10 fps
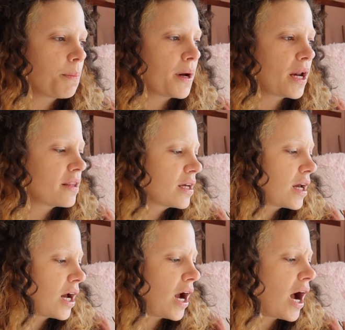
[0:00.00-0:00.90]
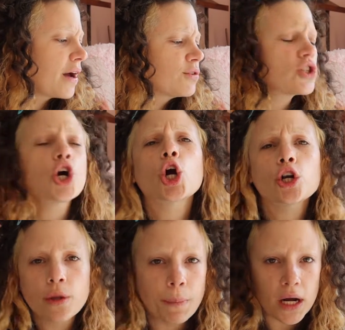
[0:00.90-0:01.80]
but I think I just
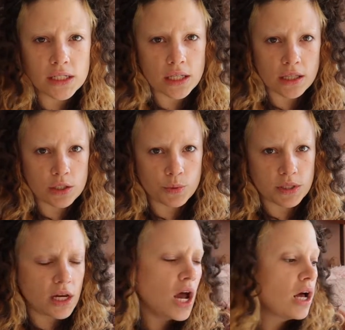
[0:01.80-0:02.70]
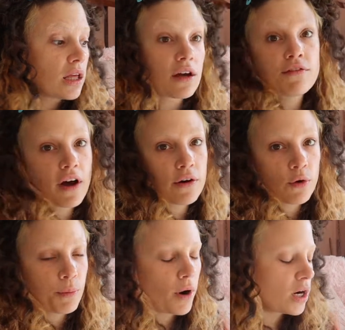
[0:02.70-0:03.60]
heard the buzz that this was like a
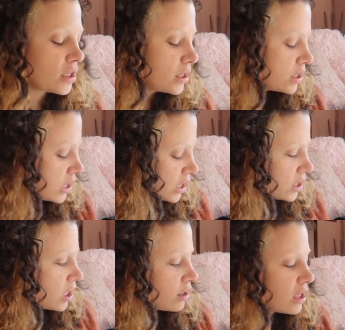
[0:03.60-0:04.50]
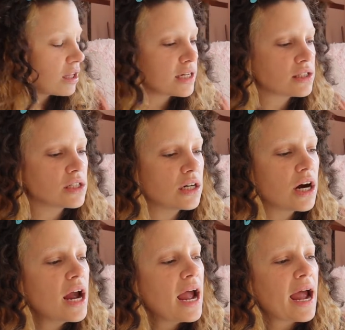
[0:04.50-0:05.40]
viral product on TikTok like last year.